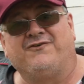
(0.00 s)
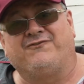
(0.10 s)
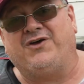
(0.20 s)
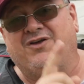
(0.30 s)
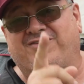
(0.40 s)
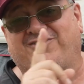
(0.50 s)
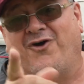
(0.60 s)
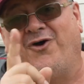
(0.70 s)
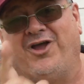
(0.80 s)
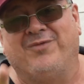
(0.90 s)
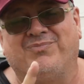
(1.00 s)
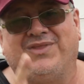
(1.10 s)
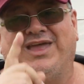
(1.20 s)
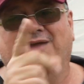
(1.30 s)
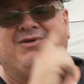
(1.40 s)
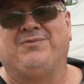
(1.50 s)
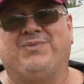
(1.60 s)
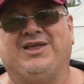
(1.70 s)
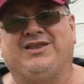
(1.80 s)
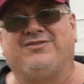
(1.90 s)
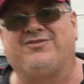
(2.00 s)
First time ever been